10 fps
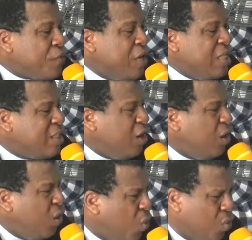in the
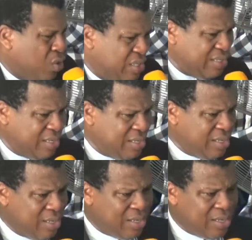Lord.
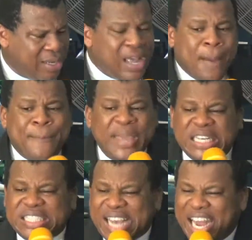Be
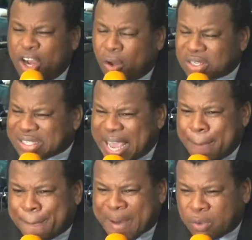jealous
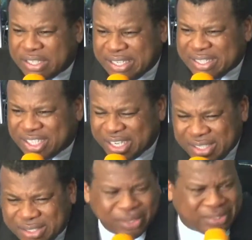about this
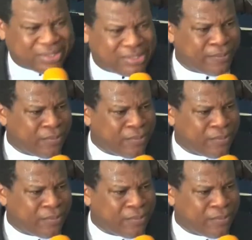Jesus.